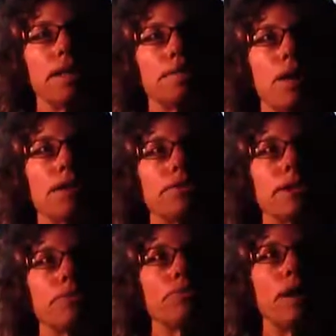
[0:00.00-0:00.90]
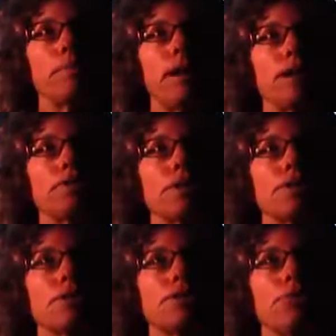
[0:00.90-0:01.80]
smaller amount of
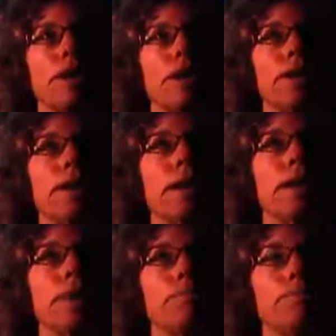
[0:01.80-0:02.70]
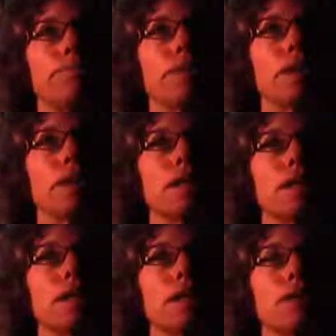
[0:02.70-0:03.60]
research where
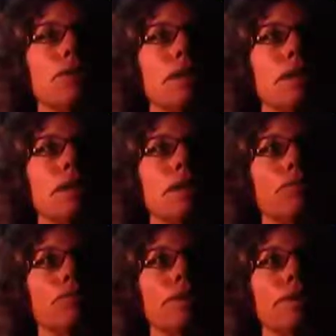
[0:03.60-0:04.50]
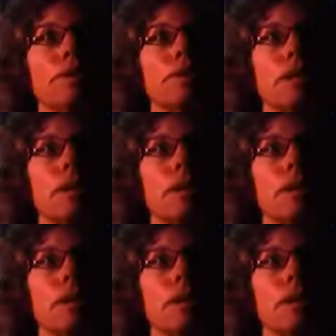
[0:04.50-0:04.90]
it was